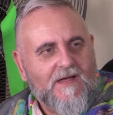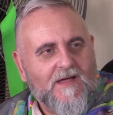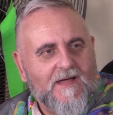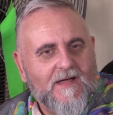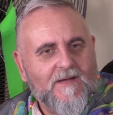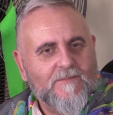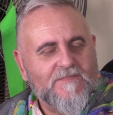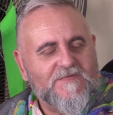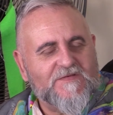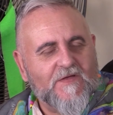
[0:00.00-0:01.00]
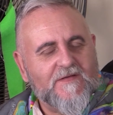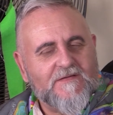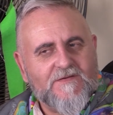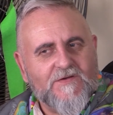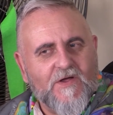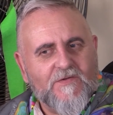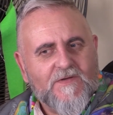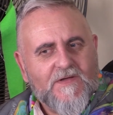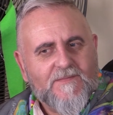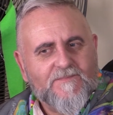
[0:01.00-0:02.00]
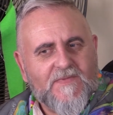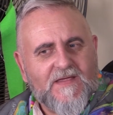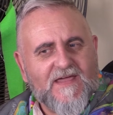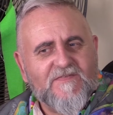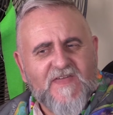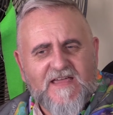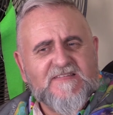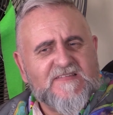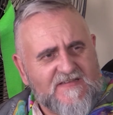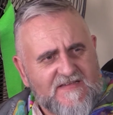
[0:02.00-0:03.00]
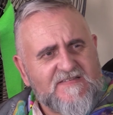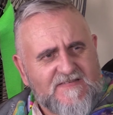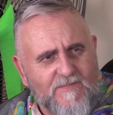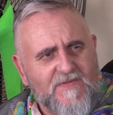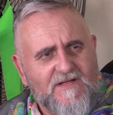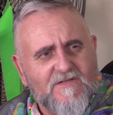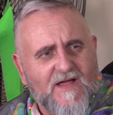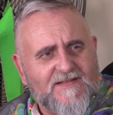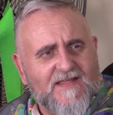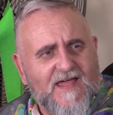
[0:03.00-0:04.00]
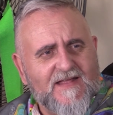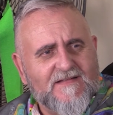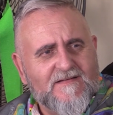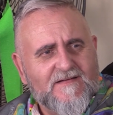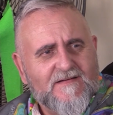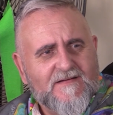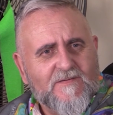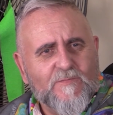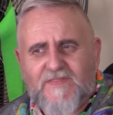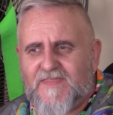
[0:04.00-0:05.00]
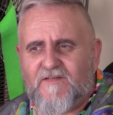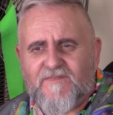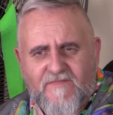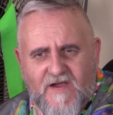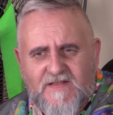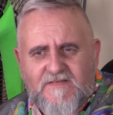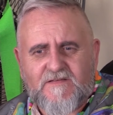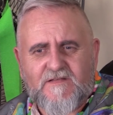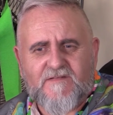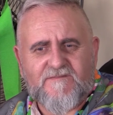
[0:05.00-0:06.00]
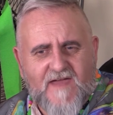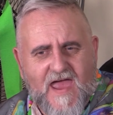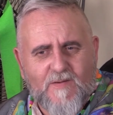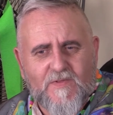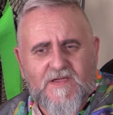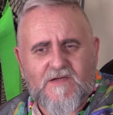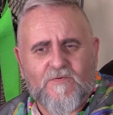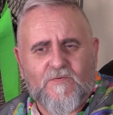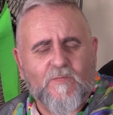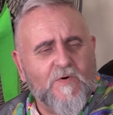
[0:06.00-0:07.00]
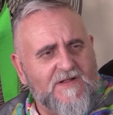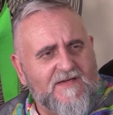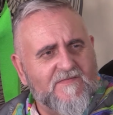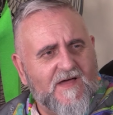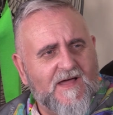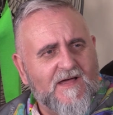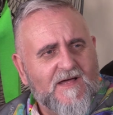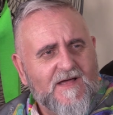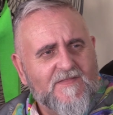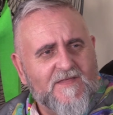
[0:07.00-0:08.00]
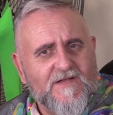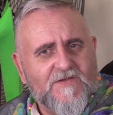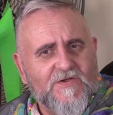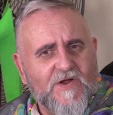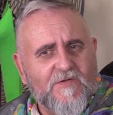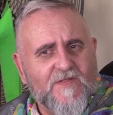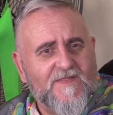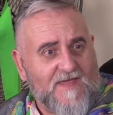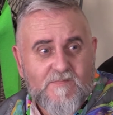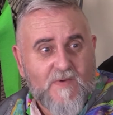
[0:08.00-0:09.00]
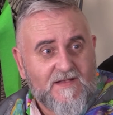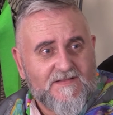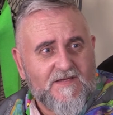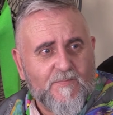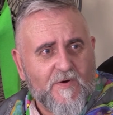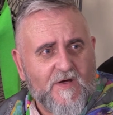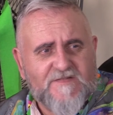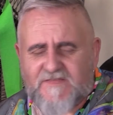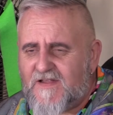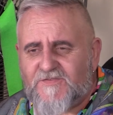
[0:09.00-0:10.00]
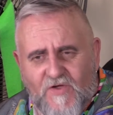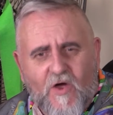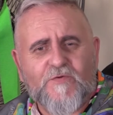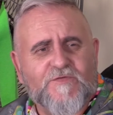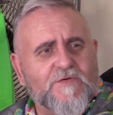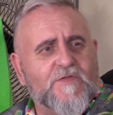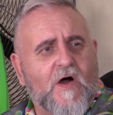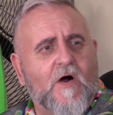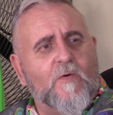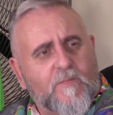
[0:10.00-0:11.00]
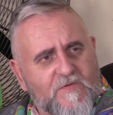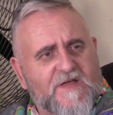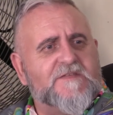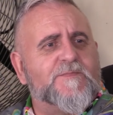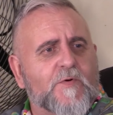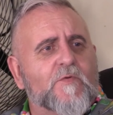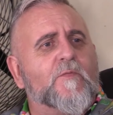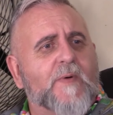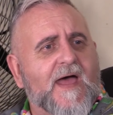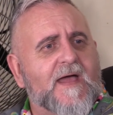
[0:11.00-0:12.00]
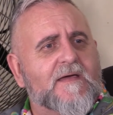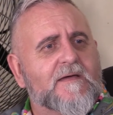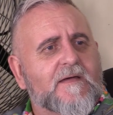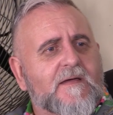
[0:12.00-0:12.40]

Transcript: so that, you know, if they see something like that with their friends or their family or whatever, that, you know, they make the approach. They don't do the whole let's pull back.